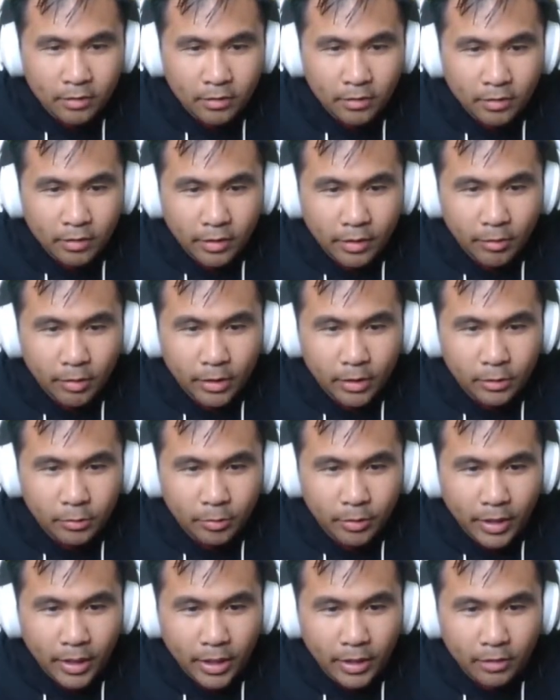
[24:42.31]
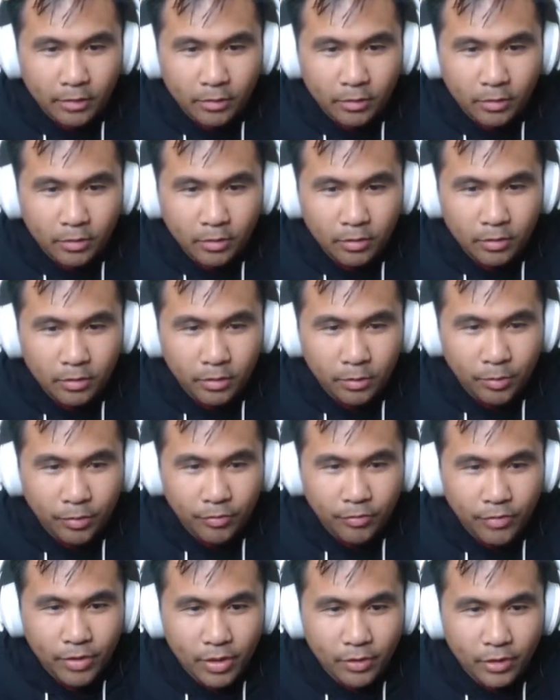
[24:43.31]
Alright, what else we got? Oh, we
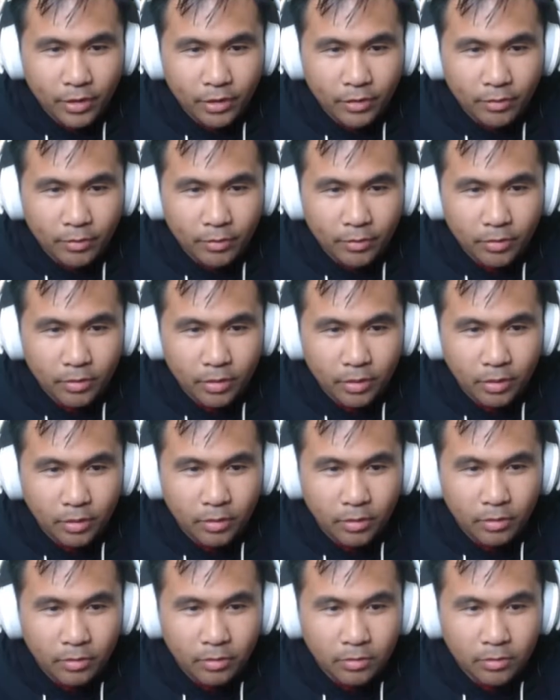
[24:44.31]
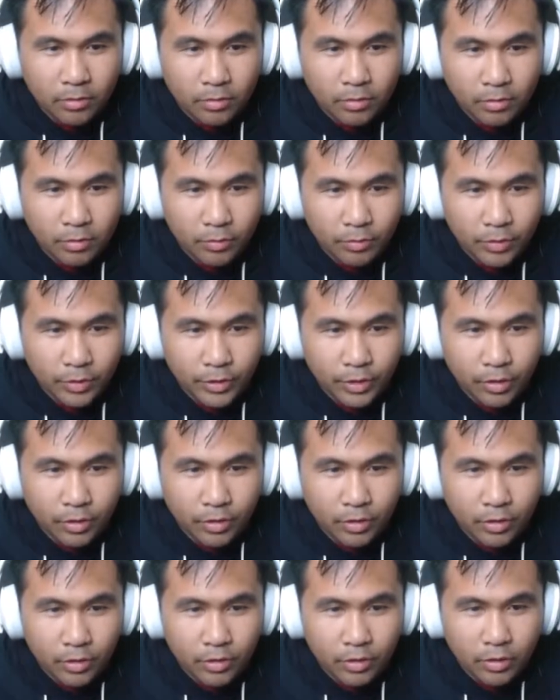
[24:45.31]
found it. Uh
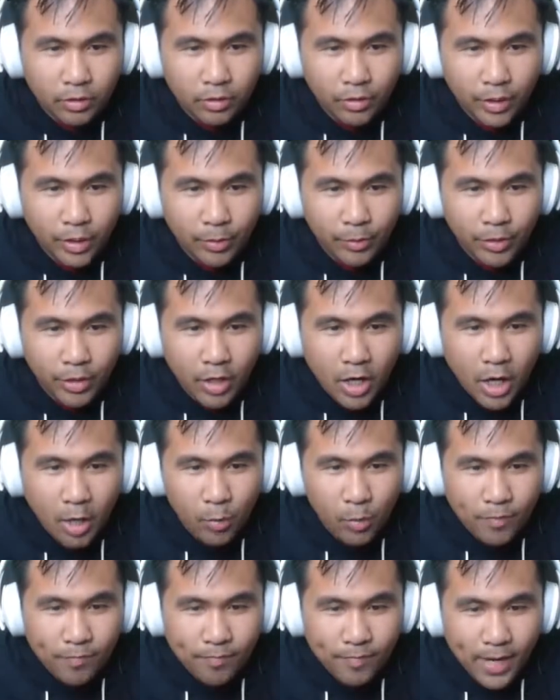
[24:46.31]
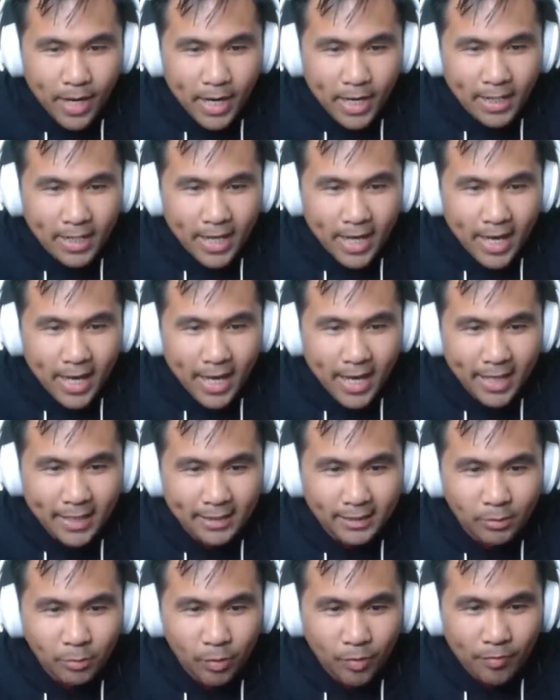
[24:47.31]
oh. Oh, here we are. We made it.
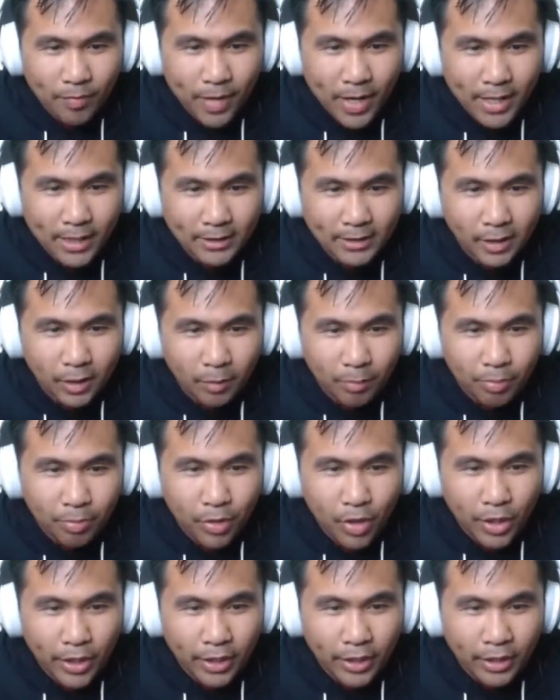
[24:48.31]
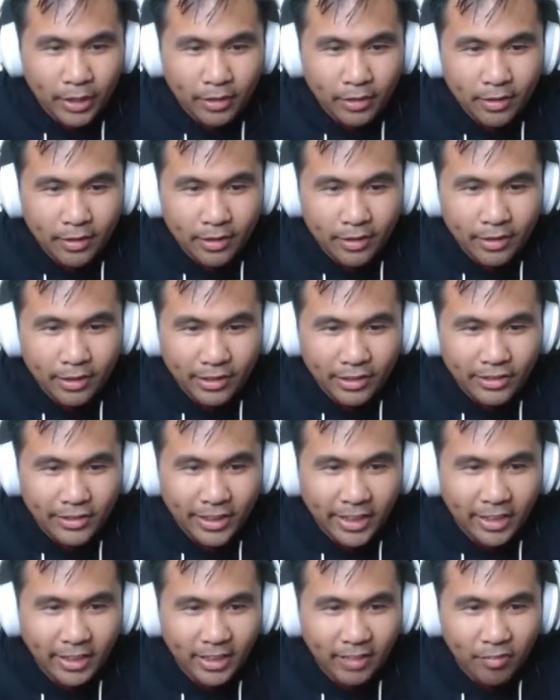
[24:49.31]
We made it to the party. And let's
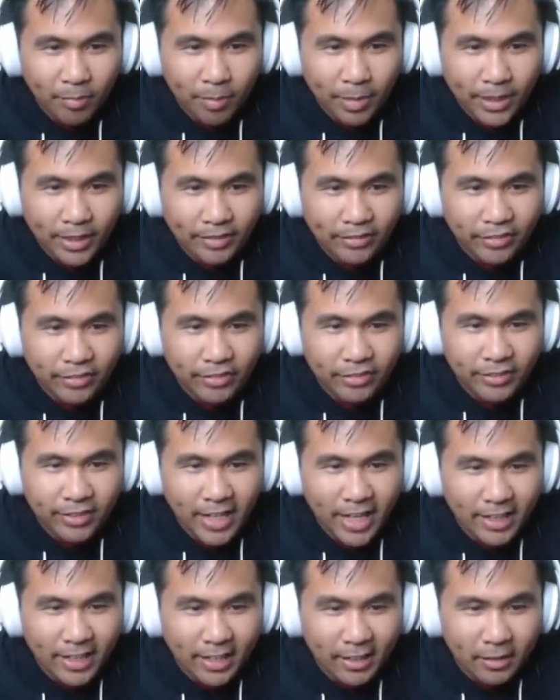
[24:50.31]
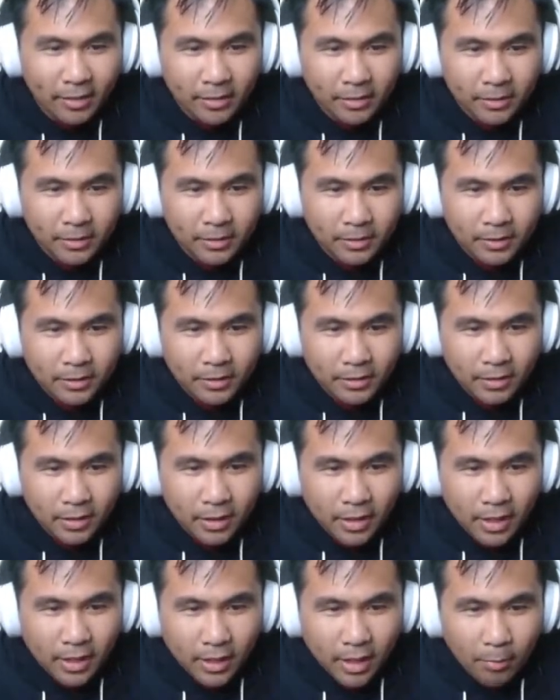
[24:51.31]
kill everybody. I'm excited.
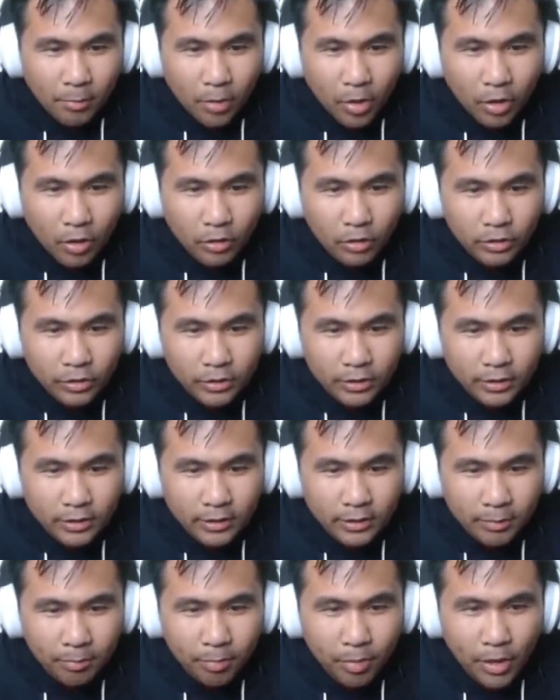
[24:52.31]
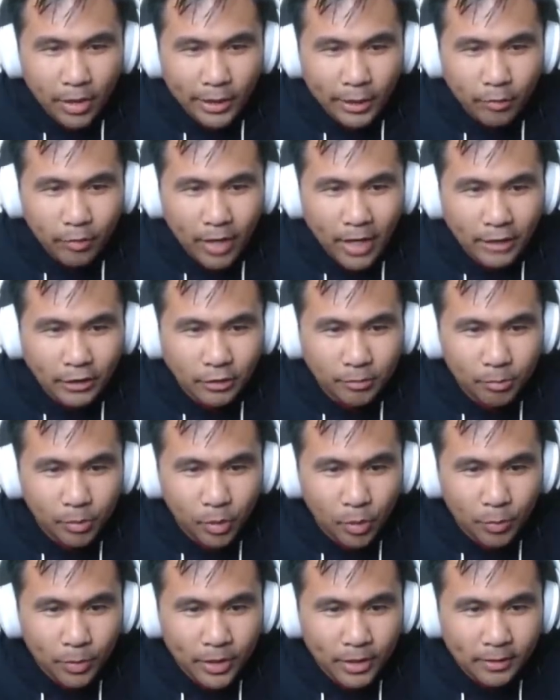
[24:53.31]
Oh, this is a party crashing
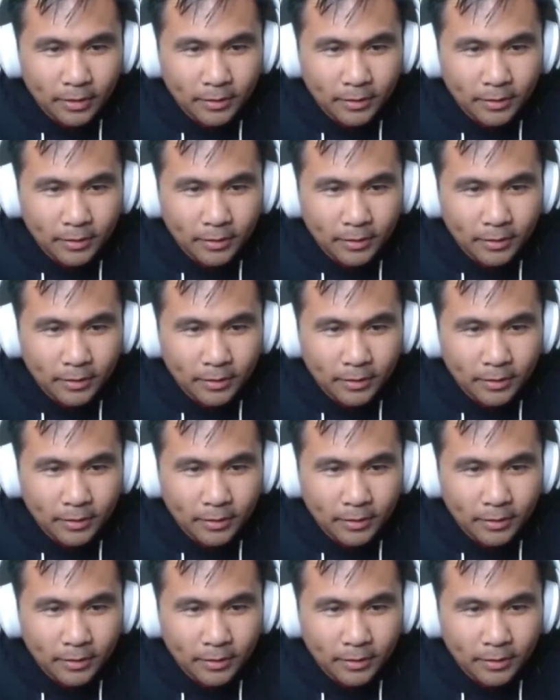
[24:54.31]
moment.